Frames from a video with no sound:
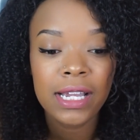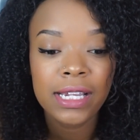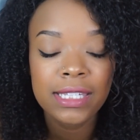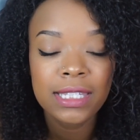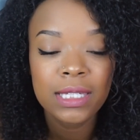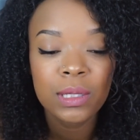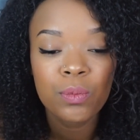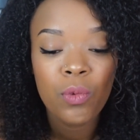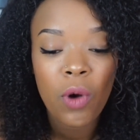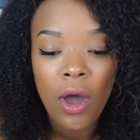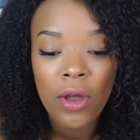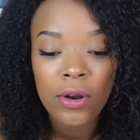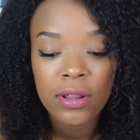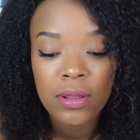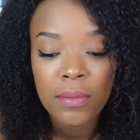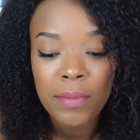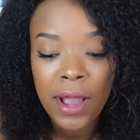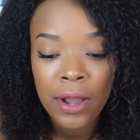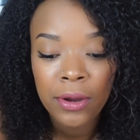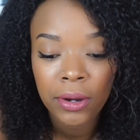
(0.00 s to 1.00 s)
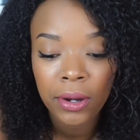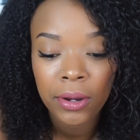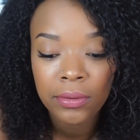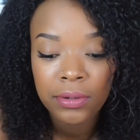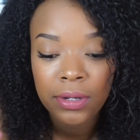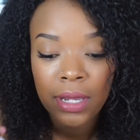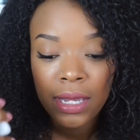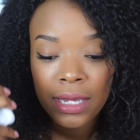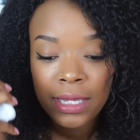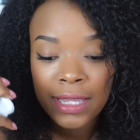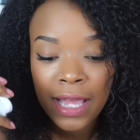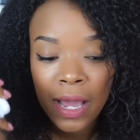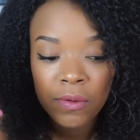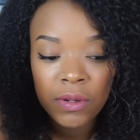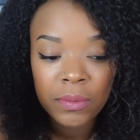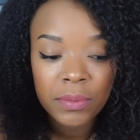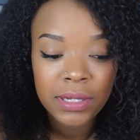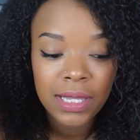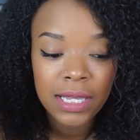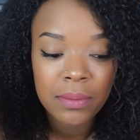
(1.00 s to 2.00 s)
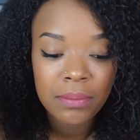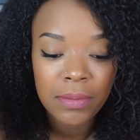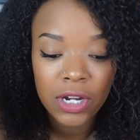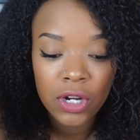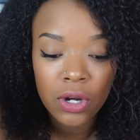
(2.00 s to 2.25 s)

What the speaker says: I can see water in the background. That would be like my